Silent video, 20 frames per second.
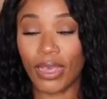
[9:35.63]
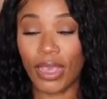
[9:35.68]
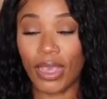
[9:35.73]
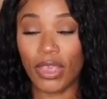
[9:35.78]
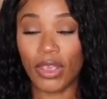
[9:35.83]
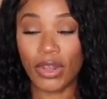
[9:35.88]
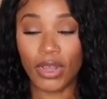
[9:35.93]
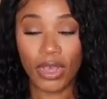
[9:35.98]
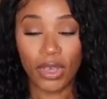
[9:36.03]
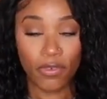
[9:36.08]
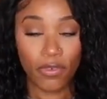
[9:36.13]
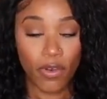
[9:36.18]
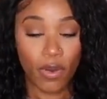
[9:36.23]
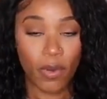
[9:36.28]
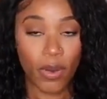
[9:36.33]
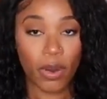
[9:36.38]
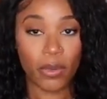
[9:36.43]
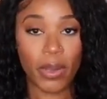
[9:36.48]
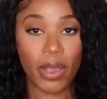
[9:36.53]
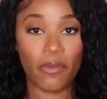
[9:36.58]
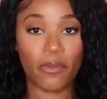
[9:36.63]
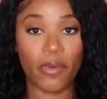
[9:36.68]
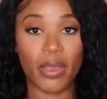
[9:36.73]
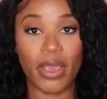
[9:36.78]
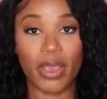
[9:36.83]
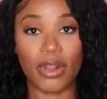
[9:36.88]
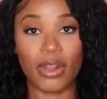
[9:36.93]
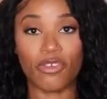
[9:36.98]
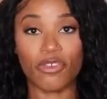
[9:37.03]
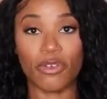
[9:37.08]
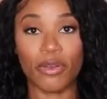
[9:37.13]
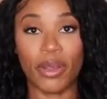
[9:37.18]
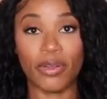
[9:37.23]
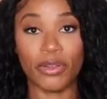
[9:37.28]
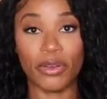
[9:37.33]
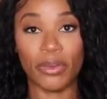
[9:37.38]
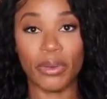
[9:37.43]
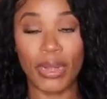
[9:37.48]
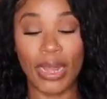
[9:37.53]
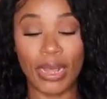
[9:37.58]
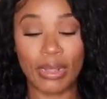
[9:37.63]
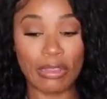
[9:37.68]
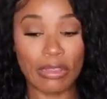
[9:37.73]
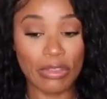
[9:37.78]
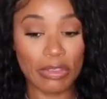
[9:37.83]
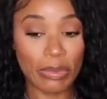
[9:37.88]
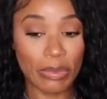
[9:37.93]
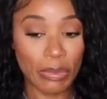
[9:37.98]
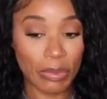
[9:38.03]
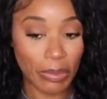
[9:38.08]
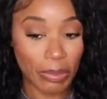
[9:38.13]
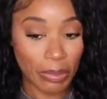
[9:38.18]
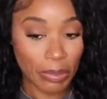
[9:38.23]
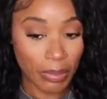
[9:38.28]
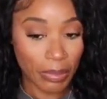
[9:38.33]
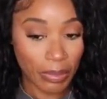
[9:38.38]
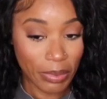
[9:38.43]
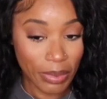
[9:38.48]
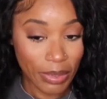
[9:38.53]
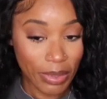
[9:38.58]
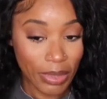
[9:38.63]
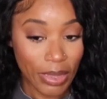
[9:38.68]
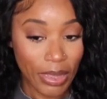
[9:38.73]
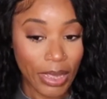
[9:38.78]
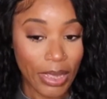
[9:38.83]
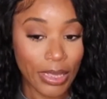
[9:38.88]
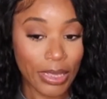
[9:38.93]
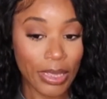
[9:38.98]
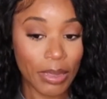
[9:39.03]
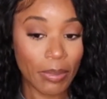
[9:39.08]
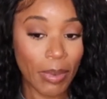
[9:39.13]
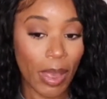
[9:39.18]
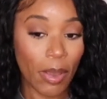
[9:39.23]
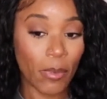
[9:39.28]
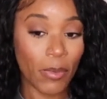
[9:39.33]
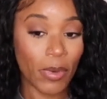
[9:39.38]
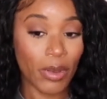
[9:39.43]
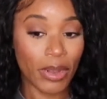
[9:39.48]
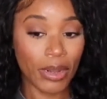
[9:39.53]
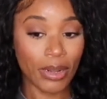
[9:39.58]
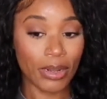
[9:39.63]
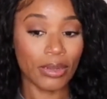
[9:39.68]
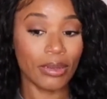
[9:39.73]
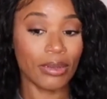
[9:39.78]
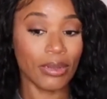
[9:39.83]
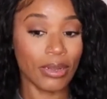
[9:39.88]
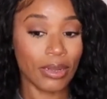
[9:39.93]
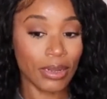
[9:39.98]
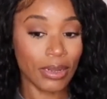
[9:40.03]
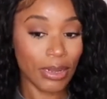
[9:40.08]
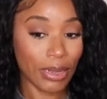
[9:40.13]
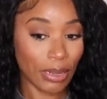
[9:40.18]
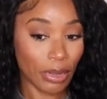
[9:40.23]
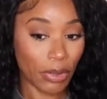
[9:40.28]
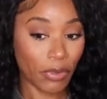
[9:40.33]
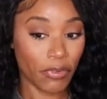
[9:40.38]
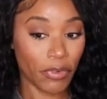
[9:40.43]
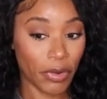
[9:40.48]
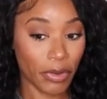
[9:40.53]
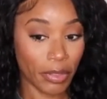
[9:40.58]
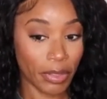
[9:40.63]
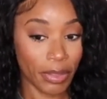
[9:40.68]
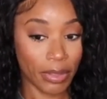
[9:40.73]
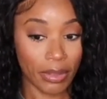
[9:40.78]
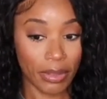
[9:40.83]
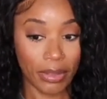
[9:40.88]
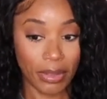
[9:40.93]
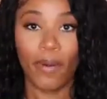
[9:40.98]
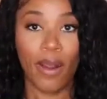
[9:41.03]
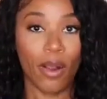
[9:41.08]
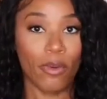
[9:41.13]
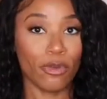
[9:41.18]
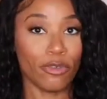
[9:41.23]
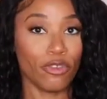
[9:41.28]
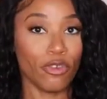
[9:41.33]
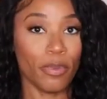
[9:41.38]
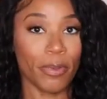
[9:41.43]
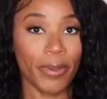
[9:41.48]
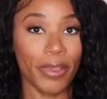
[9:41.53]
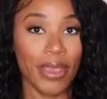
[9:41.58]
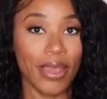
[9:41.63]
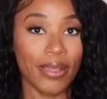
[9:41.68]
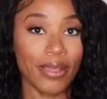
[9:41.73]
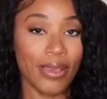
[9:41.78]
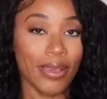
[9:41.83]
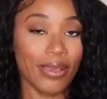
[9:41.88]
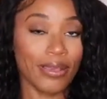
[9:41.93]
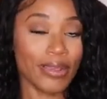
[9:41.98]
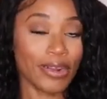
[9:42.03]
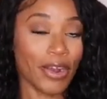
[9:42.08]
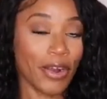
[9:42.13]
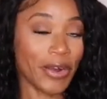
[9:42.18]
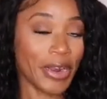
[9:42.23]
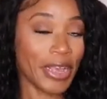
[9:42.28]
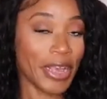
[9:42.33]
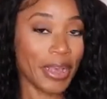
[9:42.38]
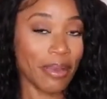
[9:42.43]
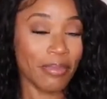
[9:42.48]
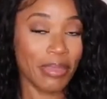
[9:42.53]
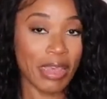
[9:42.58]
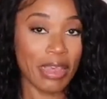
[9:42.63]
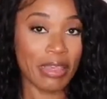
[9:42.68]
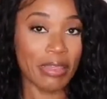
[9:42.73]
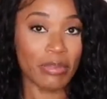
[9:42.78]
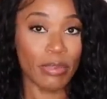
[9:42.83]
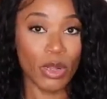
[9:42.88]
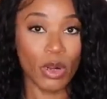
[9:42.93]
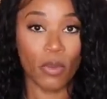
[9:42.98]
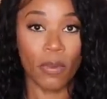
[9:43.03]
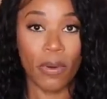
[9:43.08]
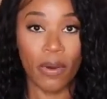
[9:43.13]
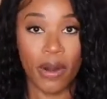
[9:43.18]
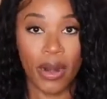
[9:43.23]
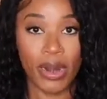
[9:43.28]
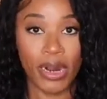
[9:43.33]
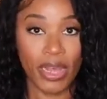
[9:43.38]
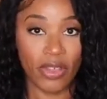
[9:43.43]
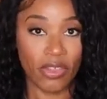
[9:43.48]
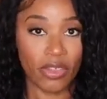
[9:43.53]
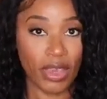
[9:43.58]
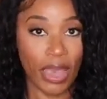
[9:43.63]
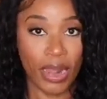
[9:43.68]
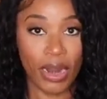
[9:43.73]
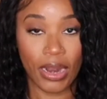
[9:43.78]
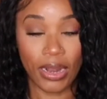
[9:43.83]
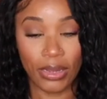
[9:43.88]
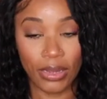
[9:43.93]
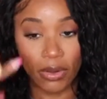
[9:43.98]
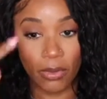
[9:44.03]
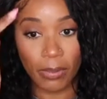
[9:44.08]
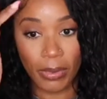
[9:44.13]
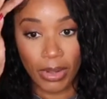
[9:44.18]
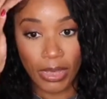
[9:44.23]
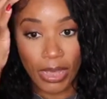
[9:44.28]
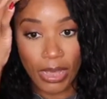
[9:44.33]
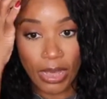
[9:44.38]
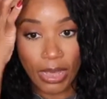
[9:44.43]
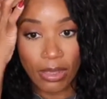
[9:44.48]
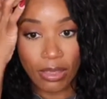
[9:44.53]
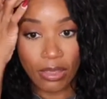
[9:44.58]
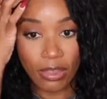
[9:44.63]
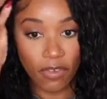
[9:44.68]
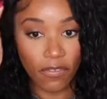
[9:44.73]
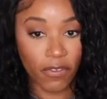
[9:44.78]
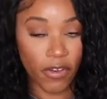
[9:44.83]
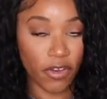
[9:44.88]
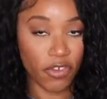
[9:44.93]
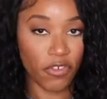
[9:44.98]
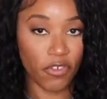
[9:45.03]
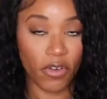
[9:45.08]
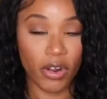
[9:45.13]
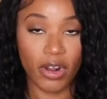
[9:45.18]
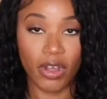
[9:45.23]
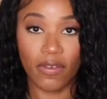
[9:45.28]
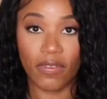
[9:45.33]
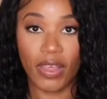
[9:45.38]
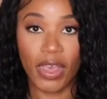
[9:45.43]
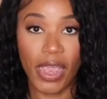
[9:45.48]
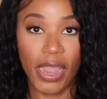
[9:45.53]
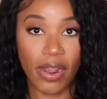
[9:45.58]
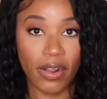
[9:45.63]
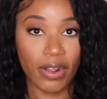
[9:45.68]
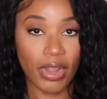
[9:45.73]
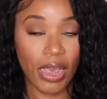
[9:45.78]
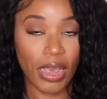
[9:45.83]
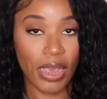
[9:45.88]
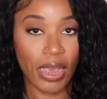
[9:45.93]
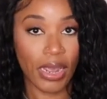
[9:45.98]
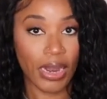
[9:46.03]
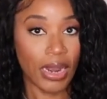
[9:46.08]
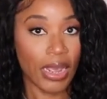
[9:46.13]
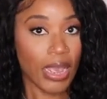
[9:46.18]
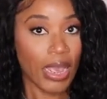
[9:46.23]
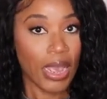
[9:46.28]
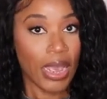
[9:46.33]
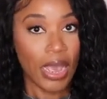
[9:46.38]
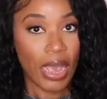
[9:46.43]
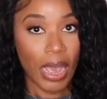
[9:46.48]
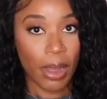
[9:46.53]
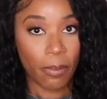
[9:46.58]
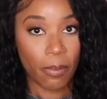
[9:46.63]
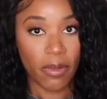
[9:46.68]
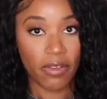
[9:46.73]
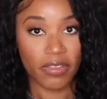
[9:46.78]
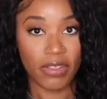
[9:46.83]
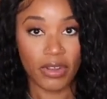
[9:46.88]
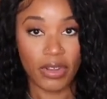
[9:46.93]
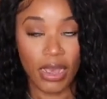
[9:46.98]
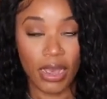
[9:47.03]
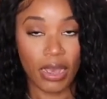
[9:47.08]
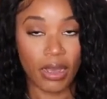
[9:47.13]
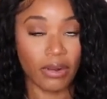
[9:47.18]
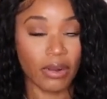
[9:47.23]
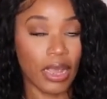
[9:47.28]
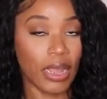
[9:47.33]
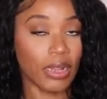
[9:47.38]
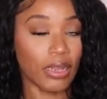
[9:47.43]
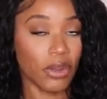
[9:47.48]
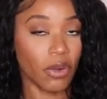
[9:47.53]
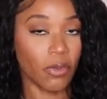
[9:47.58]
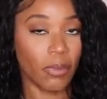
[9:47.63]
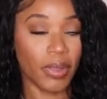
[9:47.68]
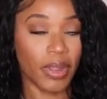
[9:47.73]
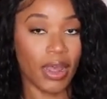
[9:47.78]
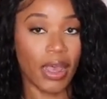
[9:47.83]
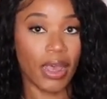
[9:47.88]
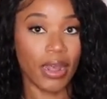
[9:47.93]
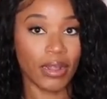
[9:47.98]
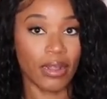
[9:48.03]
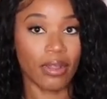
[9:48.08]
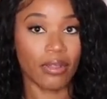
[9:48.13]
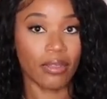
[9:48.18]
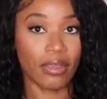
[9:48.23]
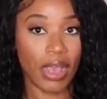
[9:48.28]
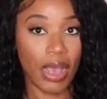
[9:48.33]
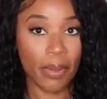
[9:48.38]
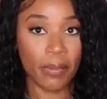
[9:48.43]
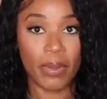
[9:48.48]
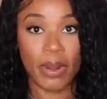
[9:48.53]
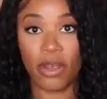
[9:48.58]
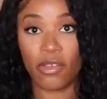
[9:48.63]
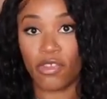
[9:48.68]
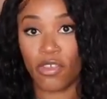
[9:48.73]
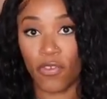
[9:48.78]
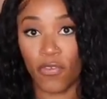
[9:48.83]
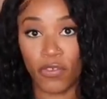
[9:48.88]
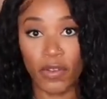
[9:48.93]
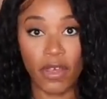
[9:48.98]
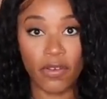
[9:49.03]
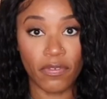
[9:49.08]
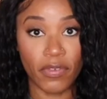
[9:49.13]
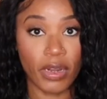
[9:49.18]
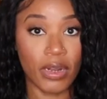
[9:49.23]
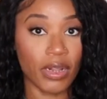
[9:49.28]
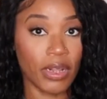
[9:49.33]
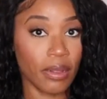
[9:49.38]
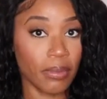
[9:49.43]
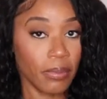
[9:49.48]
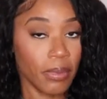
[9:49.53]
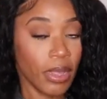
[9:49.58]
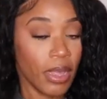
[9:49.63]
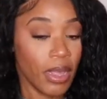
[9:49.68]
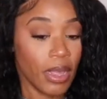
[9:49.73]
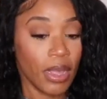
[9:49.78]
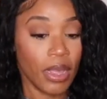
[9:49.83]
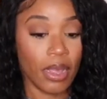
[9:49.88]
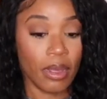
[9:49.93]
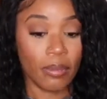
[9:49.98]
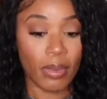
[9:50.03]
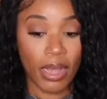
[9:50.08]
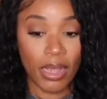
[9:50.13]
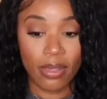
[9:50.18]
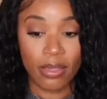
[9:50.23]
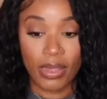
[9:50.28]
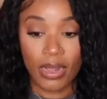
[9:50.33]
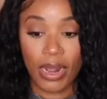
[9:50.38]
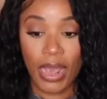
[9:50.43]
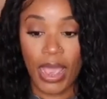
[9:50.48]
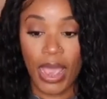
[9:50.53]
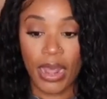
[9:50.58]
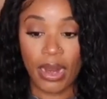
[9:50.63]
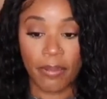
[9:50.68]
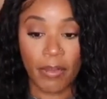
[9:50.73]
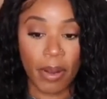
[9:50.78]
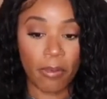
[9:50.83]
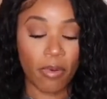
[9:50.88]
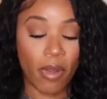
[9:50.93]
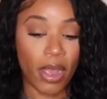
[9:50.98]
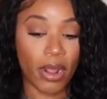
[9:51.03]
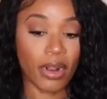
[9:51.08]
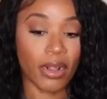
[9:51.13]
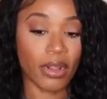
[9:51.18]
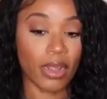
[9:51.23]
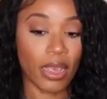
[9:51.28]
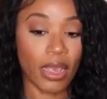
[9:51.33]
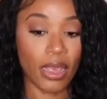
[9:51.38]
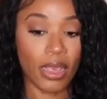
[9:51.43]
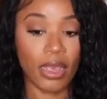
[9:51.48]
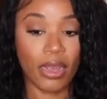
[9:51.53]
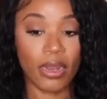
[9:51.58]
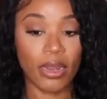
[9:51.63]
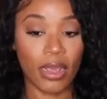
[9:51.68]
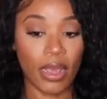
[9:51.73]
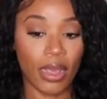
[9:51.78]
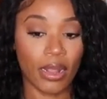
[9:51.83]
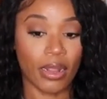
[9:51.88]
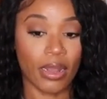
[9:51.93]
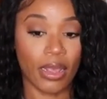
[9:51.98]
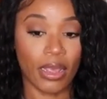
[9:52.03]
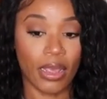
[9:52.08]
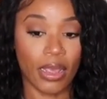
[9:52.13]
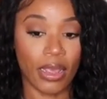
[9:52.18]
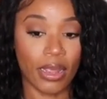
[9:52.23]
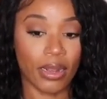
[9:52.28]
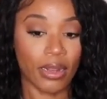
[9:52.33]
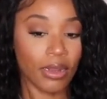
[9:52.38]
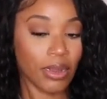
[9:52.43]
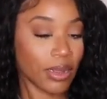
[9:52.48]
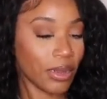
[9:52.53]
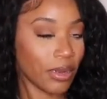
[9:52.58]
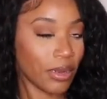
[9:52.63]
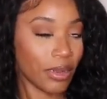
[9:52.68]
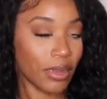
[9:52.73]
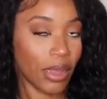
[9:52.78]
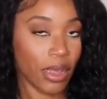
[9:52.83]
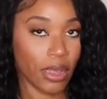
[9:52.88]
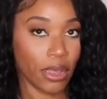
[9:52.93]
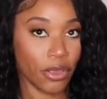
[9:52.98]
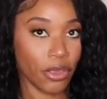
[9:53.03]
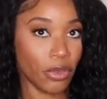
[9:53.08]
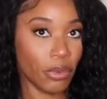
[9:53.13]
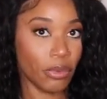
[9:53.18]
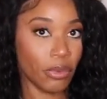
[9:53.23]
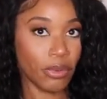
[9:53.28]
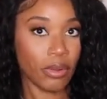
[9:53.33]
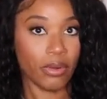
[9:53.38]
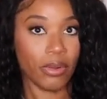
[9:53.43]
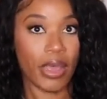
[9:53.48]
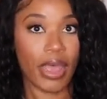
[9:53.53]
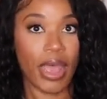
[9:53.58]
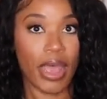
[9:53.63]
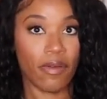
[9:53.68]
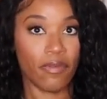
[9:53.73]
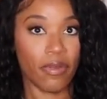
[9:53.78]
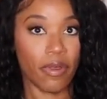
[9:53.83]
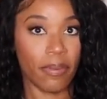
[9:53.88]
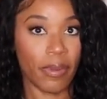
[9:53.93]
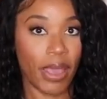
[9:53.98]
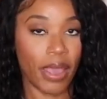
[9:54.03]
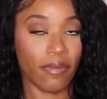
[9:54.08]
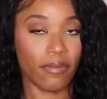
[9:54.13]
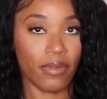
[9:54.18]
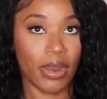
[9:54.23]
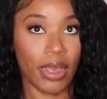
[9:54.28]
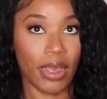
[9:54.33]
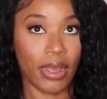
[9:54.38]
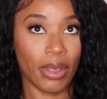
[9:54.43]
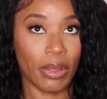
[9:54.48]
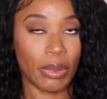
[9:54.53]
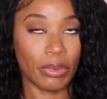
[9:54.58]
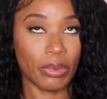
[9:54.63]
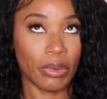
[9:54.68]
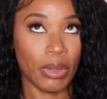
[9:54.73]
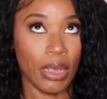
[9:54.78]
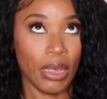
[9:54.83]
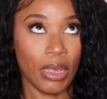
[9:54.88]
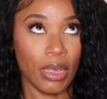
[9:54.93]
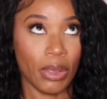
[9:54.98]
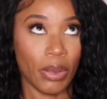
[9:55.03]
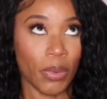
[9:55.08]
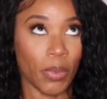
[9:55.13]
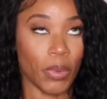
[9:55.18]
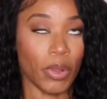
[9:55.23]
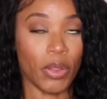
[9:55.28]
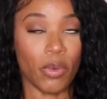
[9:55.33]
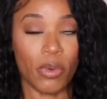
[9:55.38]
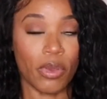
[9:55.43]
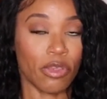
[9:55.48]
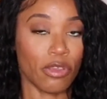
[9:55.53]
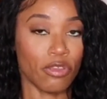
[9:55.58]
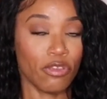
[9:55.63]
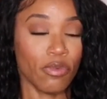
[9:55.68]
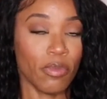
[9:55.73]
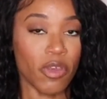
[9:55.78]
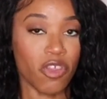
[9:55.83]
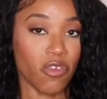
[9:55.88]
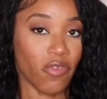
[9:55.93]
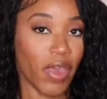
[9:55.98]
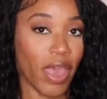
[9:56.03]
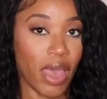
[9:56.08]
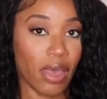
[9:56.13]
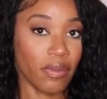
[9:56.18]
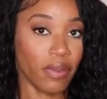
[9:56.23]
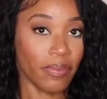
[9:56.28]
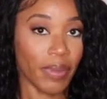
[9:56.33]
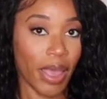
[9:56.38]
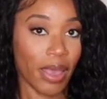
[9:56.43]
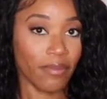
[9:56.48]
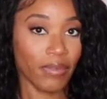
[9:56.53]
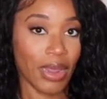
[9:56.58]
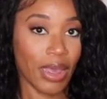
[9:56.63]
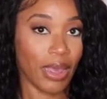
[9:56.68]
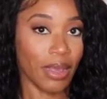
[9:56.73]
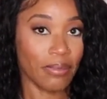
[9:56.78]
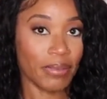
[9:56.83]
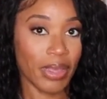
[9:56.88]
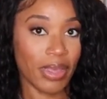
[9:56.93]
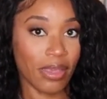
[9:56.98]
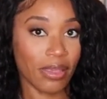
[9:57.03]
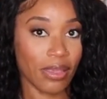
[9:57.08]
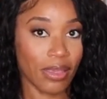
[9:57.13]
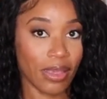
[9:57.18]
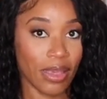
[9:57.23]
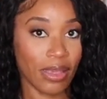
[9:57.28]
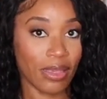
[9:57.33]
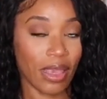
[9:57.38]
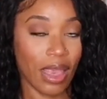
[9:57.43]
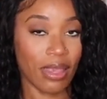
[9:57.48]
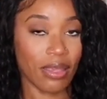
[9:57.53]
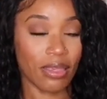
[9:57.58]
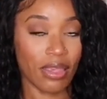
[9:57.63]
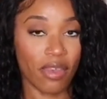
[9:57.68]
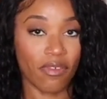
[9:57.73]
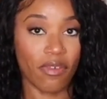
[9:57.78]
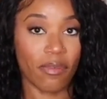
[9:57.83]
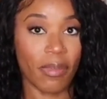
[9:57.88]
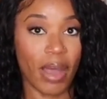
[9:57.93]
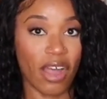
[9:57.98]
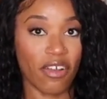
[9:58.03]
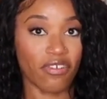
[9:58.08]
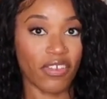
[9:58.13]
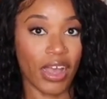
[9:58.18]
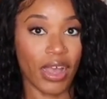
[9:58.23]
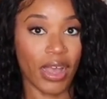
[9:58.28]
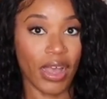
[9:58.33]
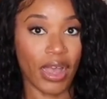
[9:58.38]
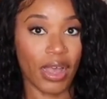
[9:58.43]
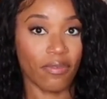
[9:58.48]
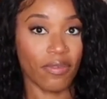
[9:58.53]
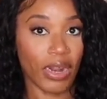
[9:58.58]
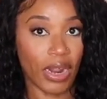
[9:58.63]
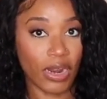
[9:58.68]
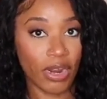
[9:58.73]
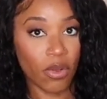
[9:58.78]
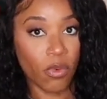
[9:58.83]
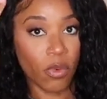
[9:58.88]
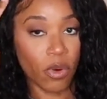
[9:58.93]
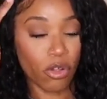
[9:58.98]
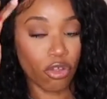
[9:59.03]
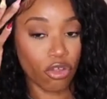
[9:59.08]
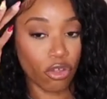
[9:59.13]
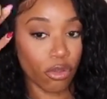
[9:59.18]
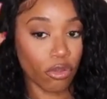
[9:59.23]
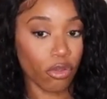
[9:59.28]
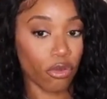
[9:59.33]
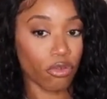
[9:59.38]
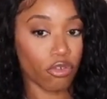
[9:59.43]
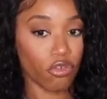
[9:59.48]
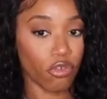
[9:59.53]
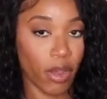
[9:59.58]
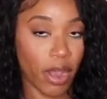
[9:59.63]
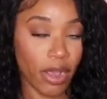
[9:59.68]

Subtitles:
and you're looking for a waterway wig that you don't have to do a lot to, you might want to look no further. The part was super easy because it already comes as the middle part. I just added a little bit of heat to the very front of the hairline. I pressed it down a little bit at the top, and I just fluffed it up. Like I said, I added my product in, and then I did like a cute little half up, half down. It really wasn't too much of a half up, half down because this is a 7x5, and I didn't want to show those